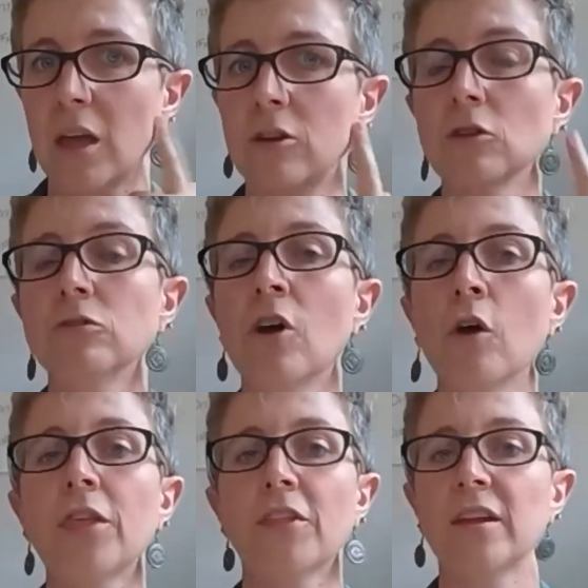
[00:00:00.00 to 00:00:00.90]
And you'll
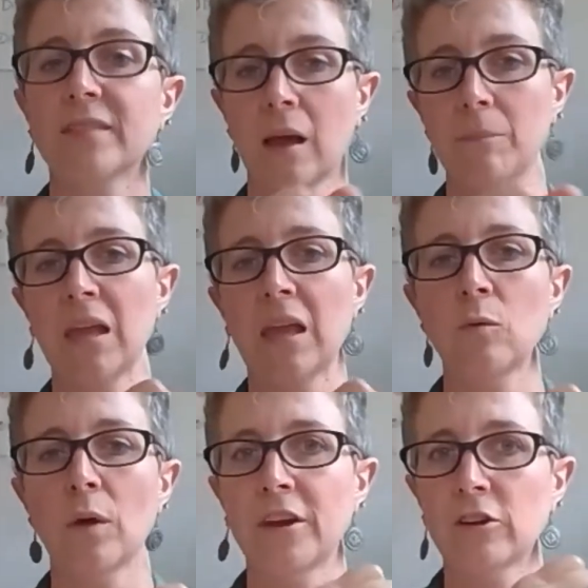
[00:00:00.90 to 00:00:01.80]
know that it's coming in
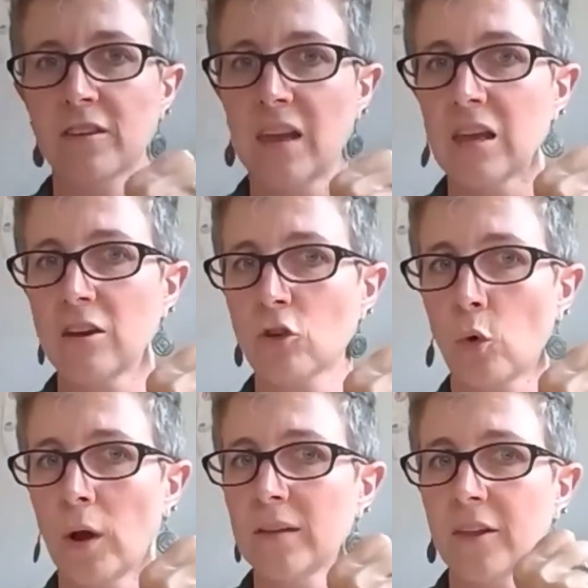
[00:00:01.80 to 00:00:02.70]
when they're taking toys